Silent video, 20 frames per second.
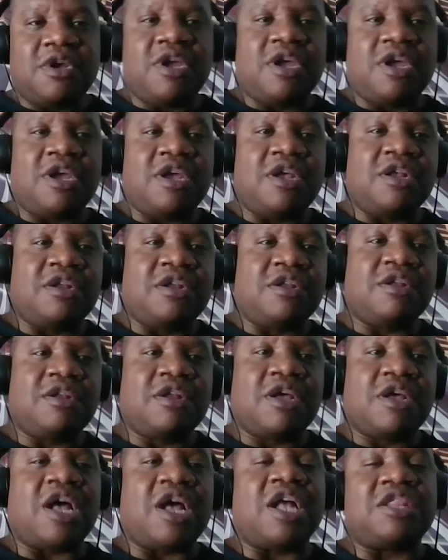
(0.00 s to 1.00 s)
And
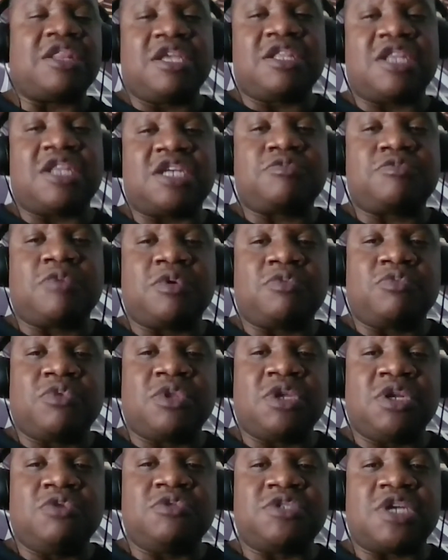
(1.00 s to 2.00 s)
I think that's what really
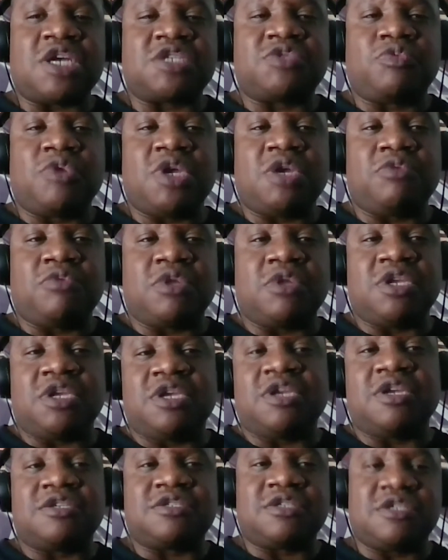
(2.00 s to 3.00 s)
New Jack Swing really
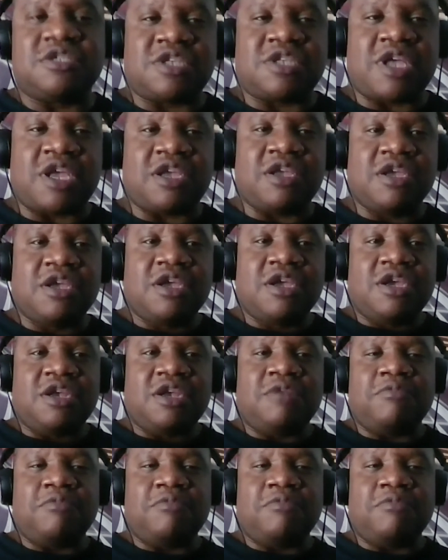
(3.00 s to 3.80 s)
is. It's like, you know,